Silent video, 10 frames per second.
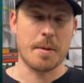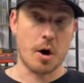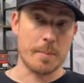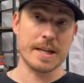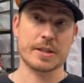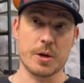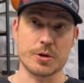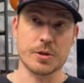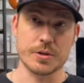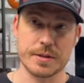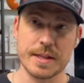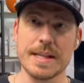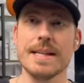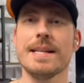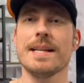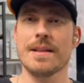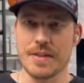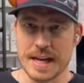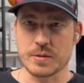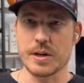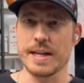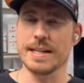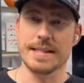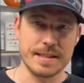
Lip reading: All my socials, that's what it is.